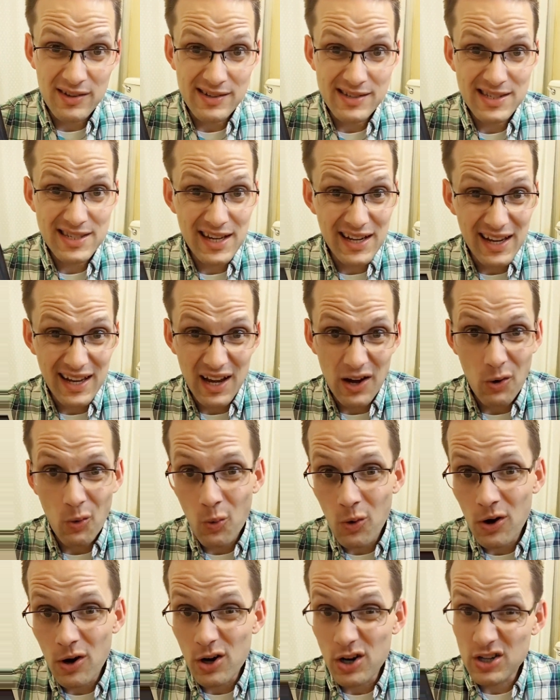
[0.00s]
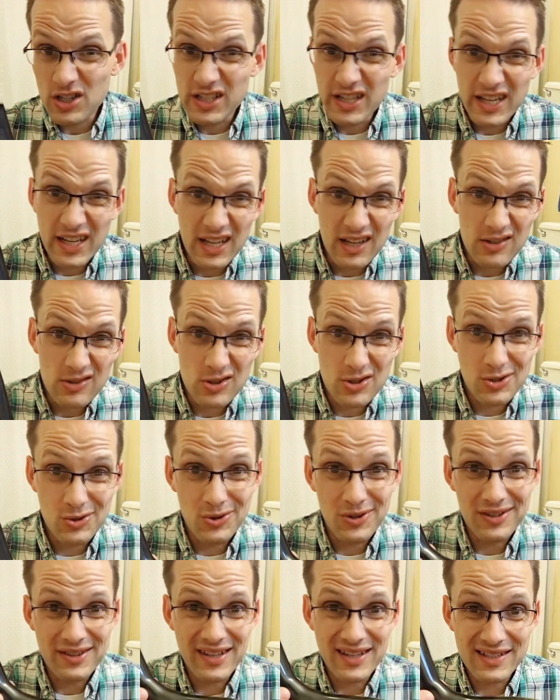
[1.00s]
sitting at work, sitting at
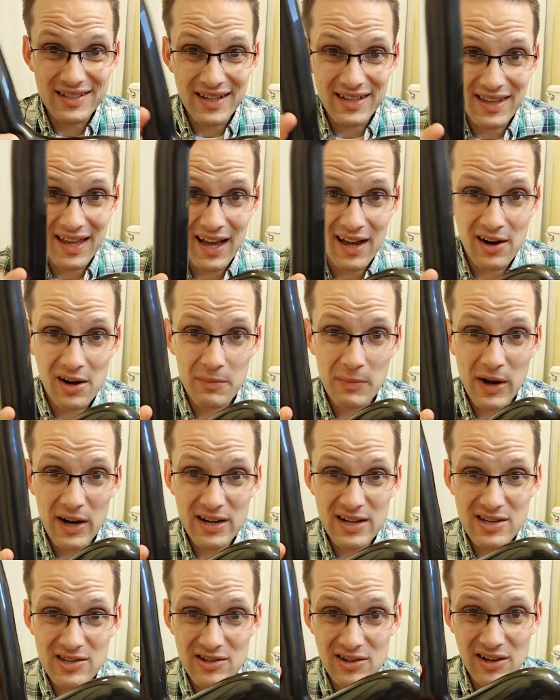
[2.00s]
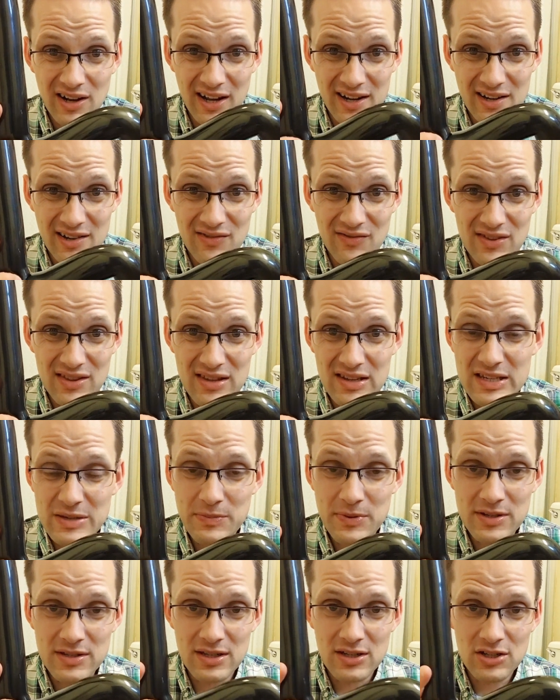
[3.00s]
school, things like that, our bodies are kind of in this
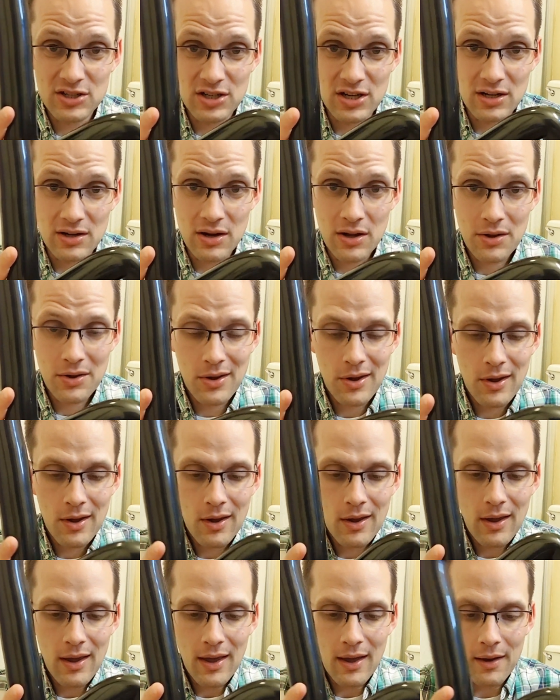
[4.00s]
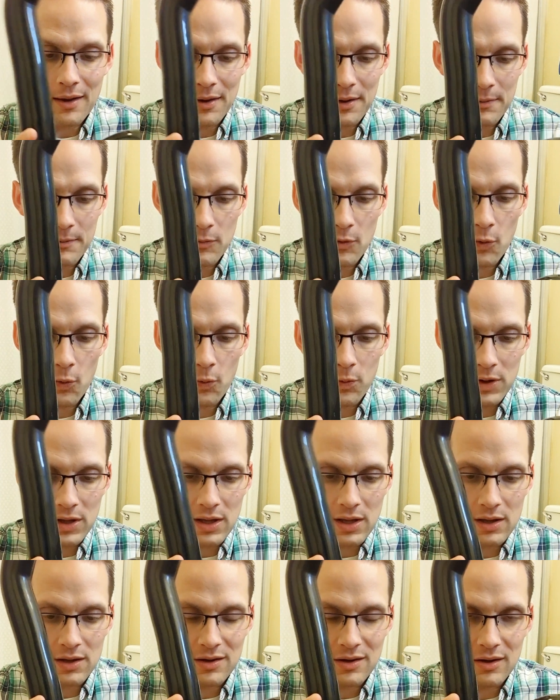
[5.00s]
position.
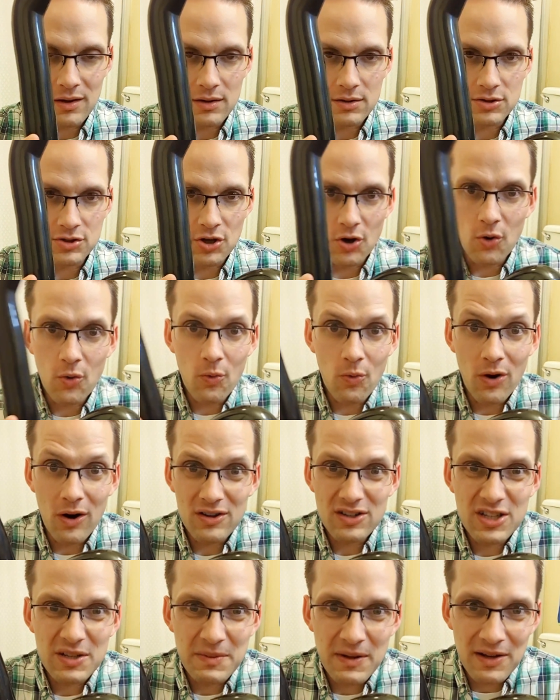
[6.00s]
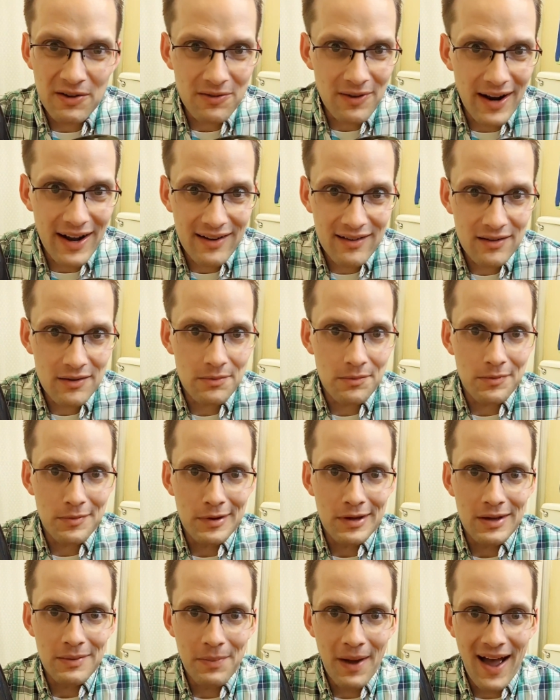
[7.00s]
We don't want to be
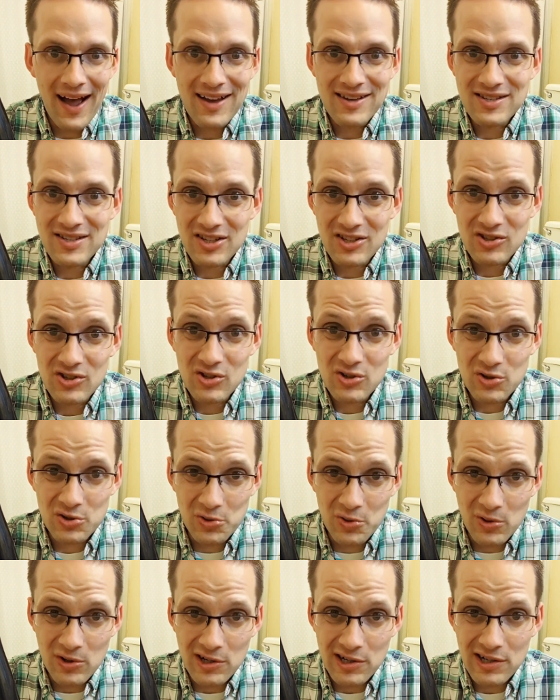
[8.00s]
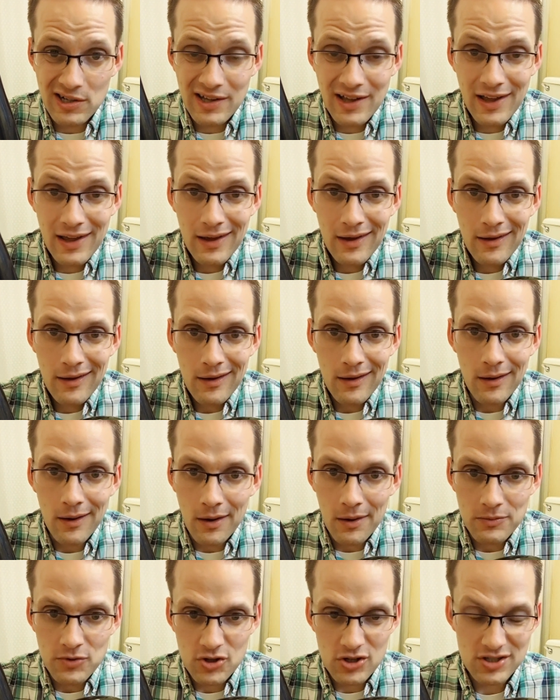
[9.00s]
randomly passing stool
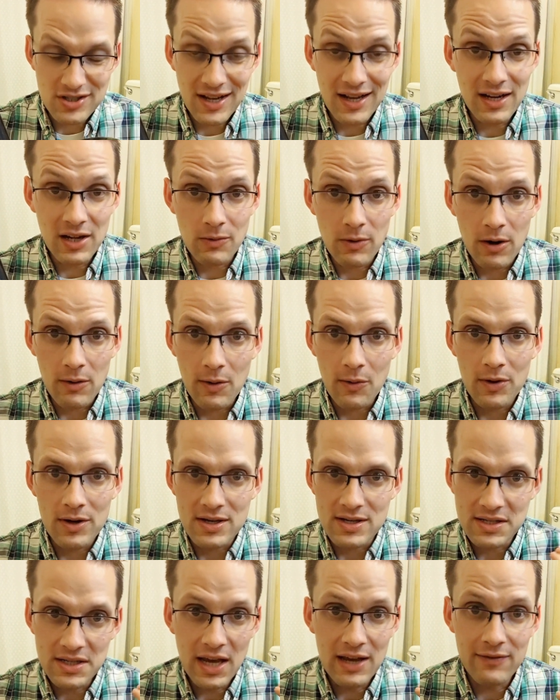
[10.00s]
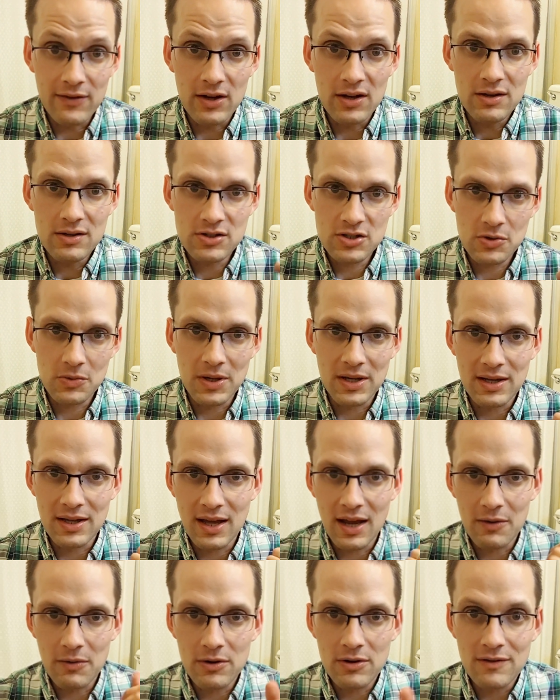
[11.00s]
just anywhere. We want to save it so we can
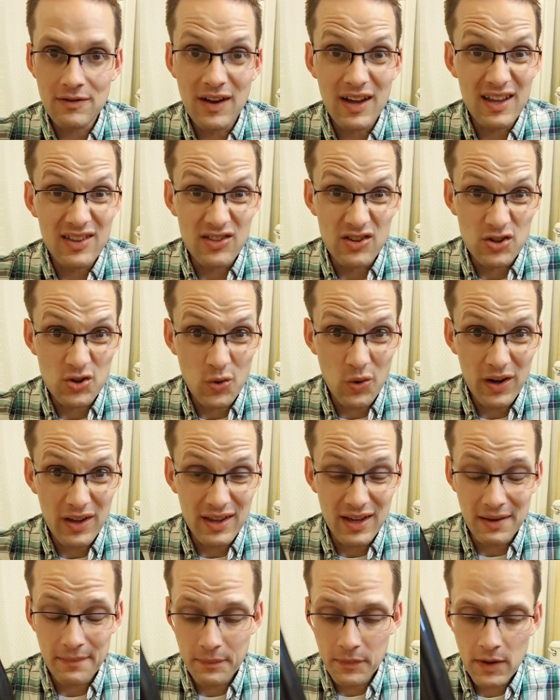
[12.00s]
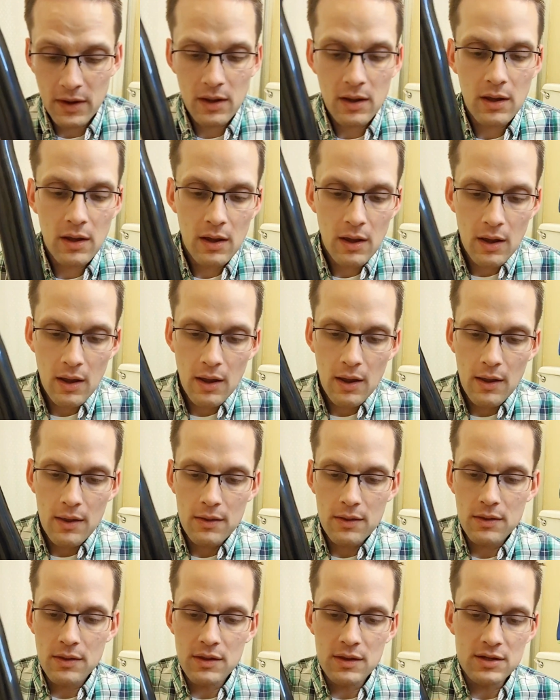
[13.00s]
get rid of it in the toilet.
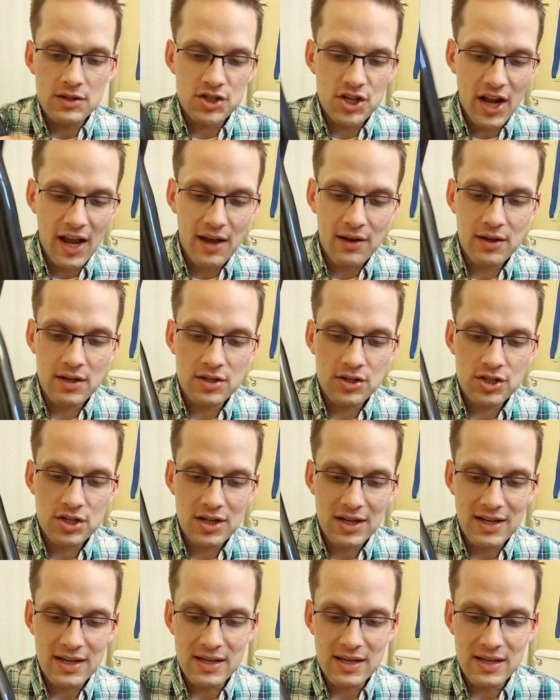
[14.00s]
The challenge